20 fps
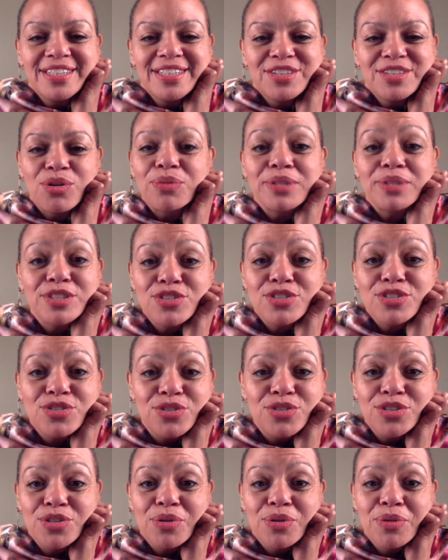you always knew
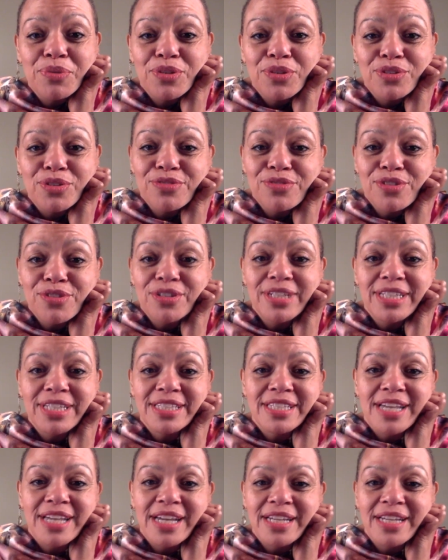you were beautiful
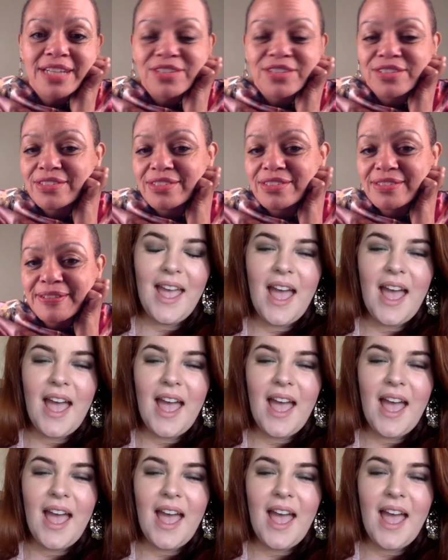inside, or